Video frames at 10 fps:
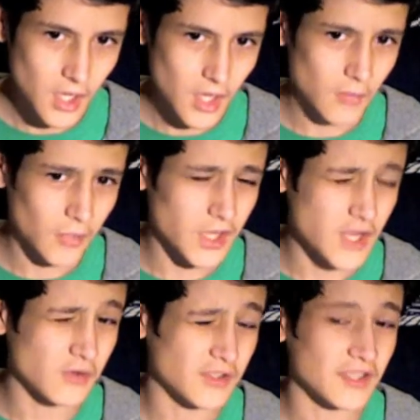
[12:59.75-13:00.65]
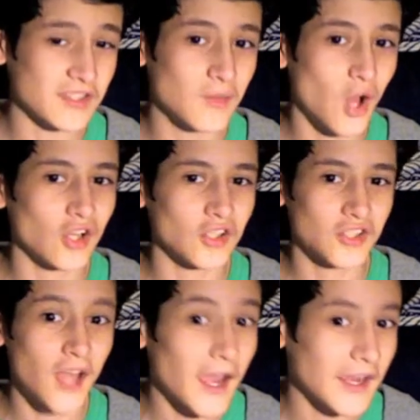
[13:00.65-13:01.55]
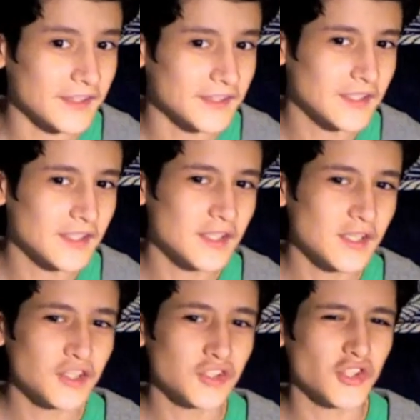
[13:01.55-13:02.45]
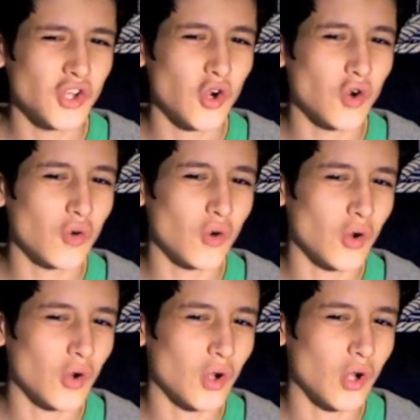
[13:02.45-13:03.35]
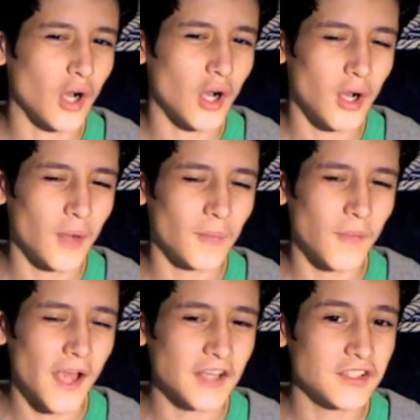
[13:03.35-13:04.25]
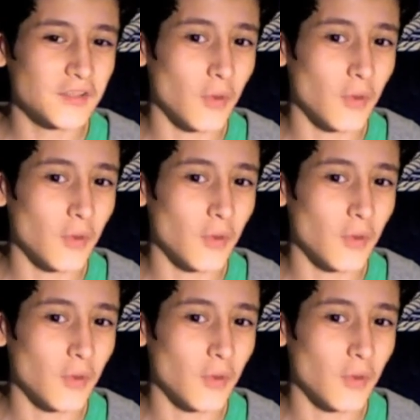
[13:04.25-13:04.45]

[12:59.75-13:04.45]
but it was in smaller size. So actually what